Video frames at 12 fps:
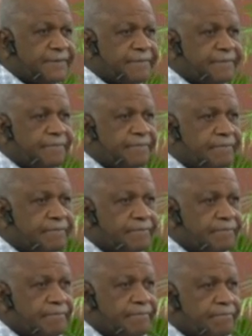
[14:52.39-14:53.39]

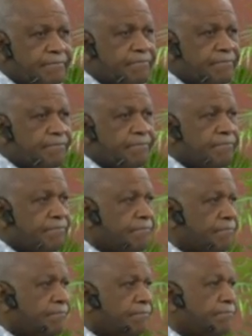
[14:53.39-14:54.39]

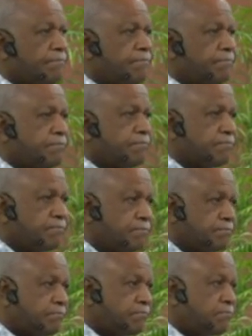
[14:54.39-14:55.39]

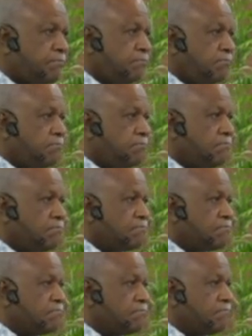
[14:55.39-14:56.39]

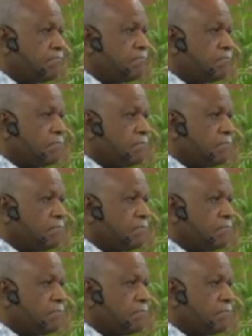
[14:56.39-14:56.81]
(silence)